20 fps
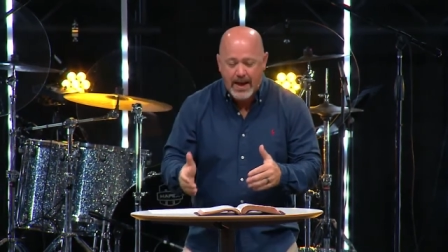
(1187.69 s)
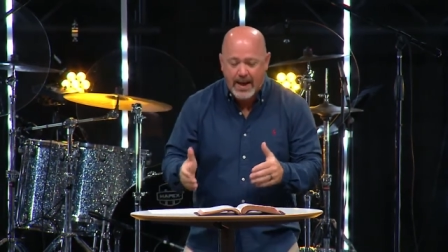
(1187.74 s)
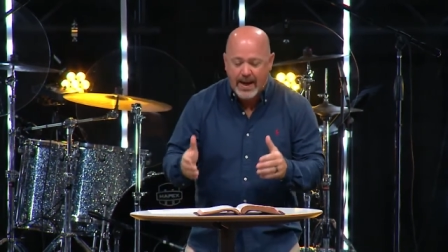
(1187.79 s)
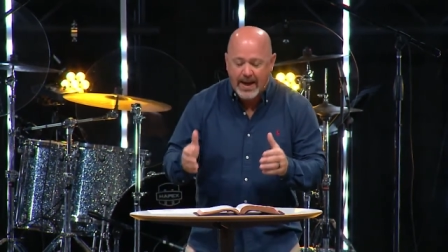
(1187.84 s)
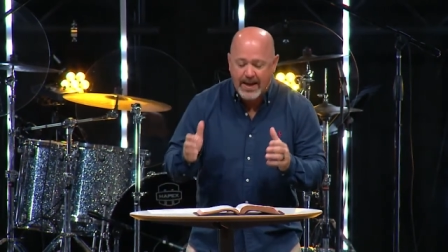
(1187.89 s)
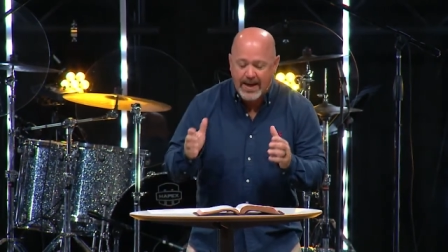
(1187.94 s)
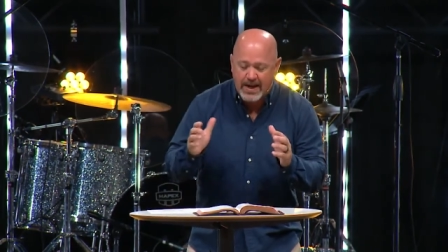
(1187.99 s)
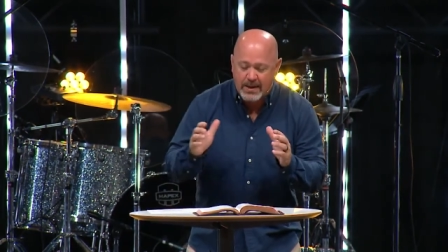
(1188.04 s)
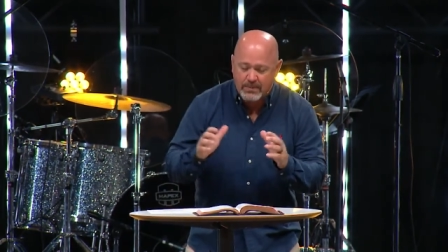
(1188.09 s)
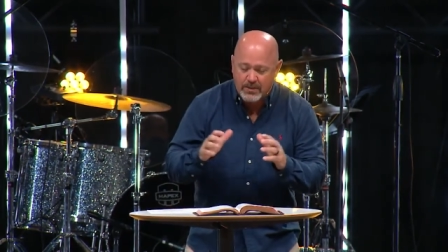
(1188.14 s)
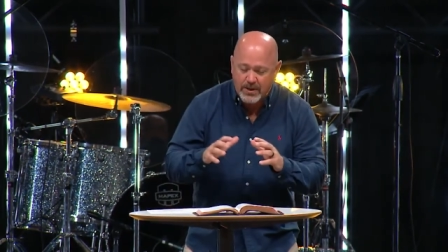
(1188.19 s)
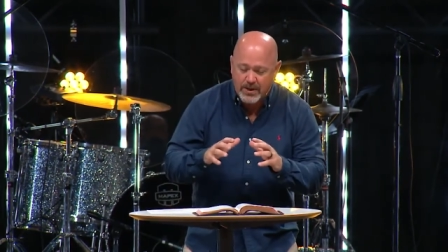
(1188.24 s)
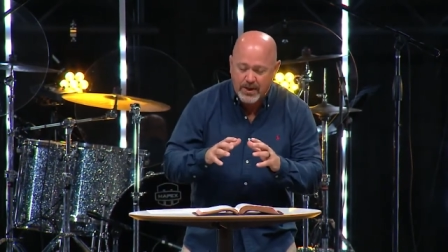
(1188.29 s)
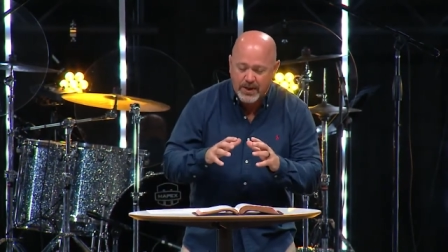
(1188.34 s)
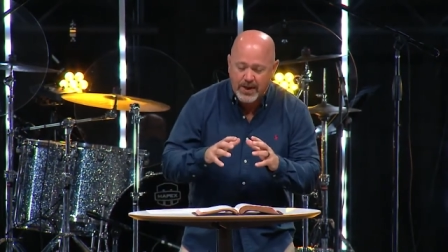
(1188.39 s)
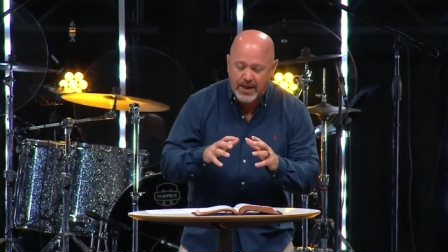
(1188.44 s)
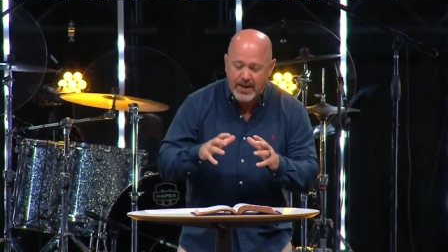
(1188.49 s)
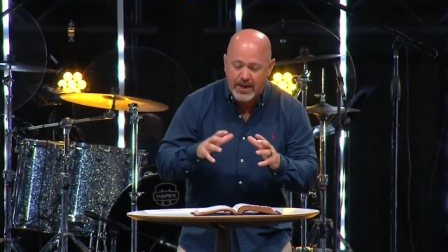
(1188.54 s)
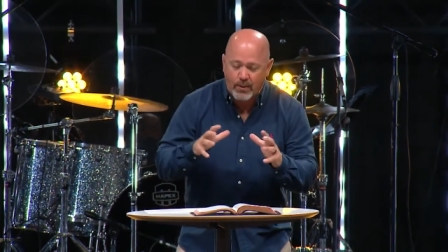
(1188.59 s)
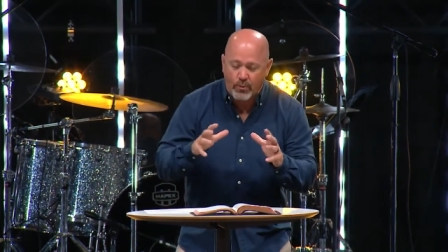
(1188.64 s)
and I'm
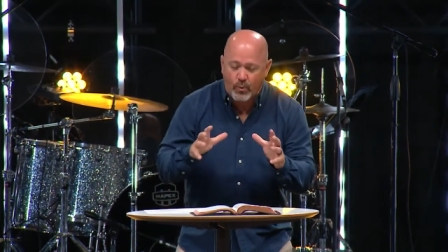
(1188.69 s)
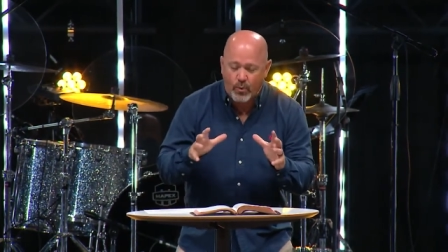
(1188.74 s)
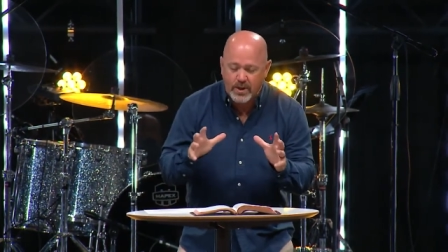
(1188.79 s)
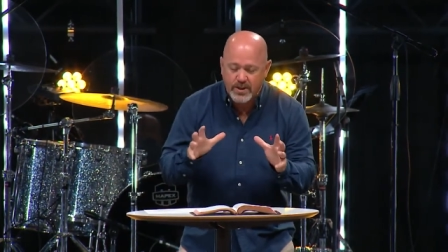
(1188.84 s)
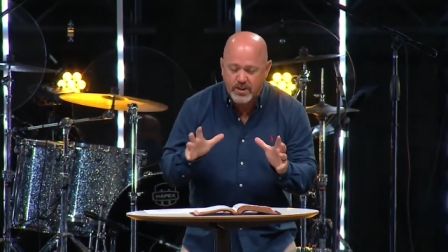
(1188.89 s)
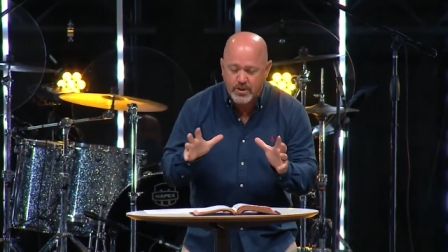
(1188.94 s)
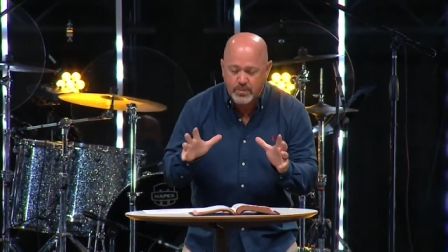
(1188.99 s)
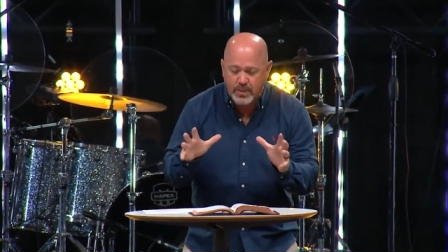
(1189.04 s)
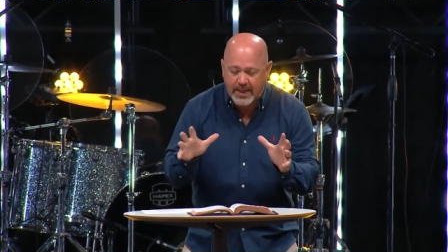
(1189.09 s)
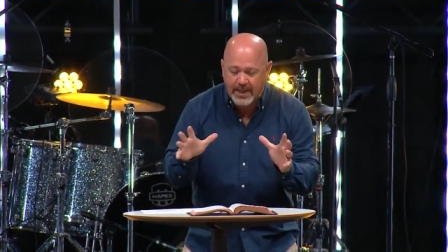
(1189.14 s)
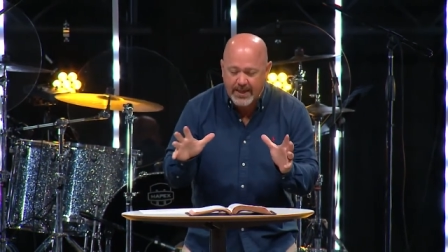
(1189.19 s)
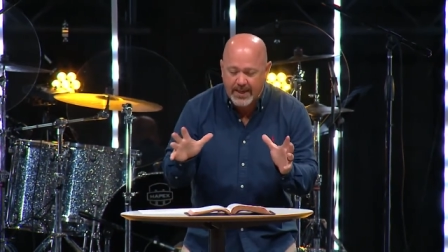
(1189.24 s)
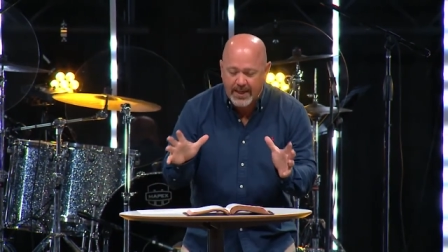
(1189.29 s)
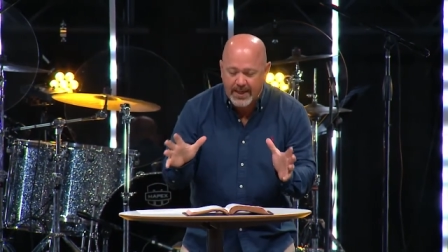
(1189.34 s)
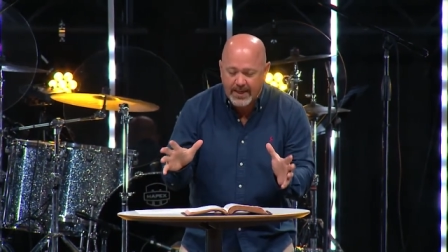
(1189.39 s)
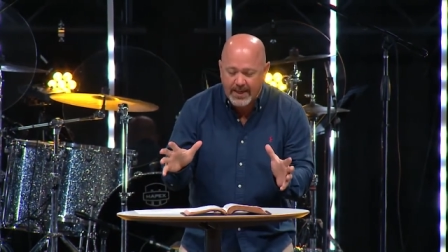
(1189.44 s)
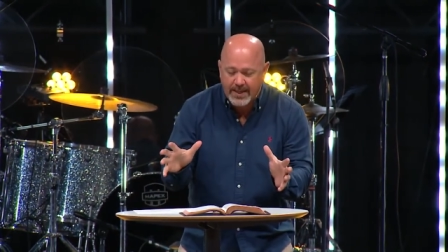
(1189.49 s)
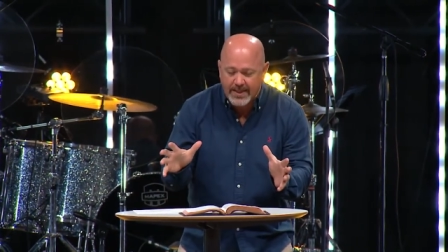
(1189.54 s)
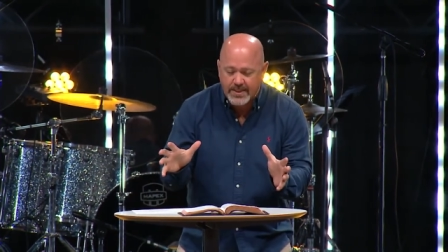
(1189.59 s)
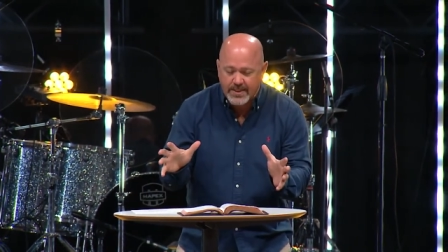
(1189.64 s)
looking at what's
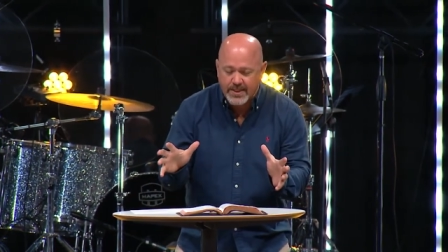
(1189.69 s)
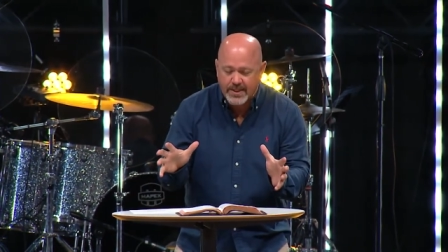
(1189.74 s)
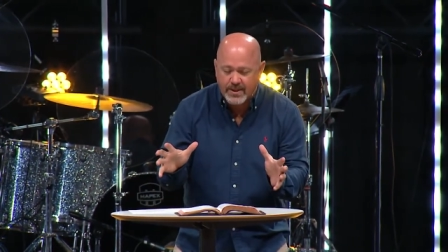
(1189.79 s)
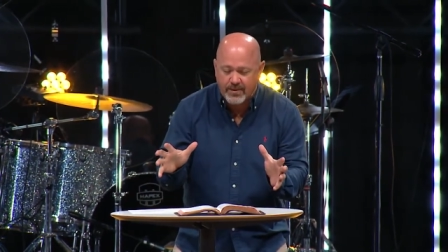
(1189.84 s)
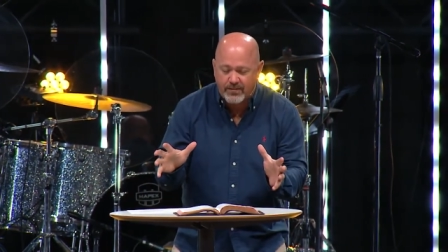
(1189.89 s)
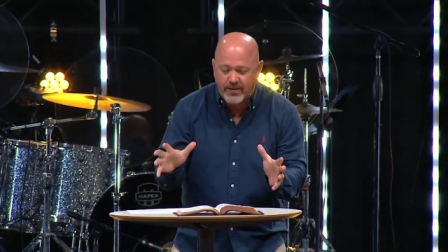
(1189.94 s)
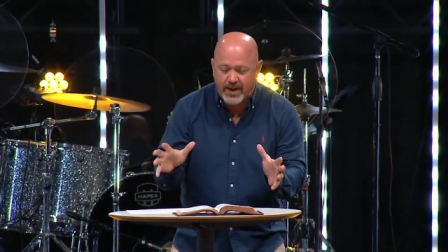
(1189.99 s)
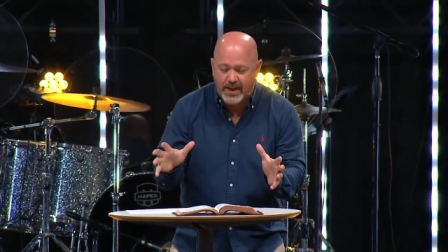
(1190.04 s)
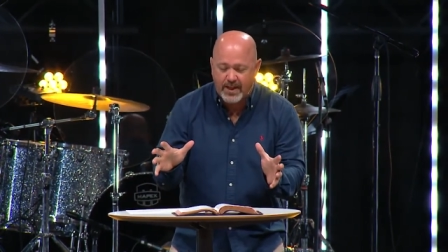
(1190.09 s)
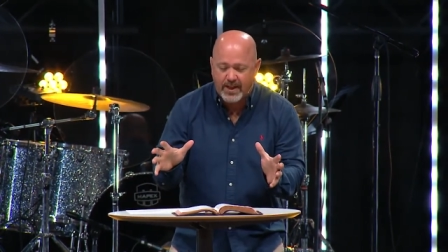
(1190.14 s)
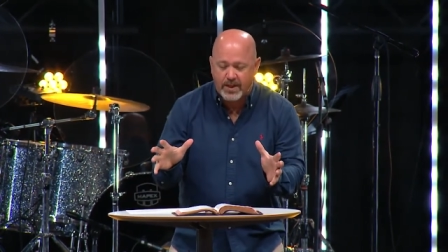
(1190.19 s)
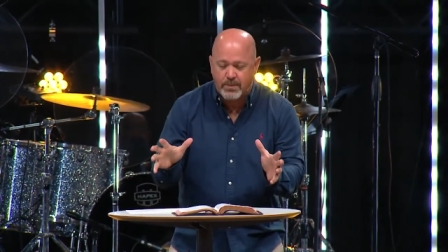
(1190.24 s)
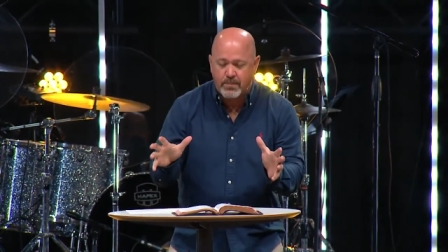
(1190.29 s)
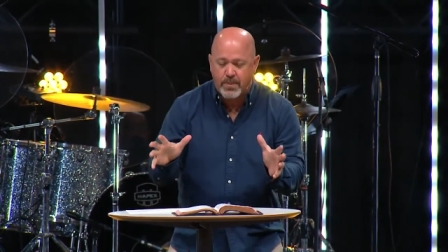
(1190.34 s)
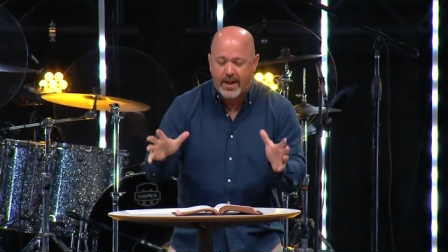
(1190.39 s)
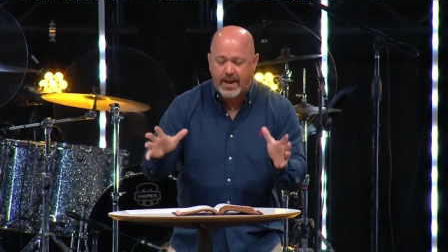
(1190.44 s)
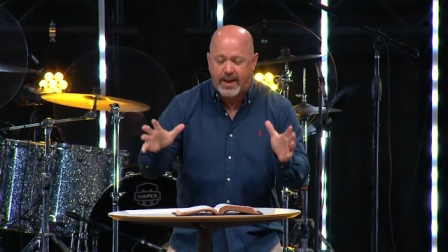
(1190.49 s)
beginning to develop,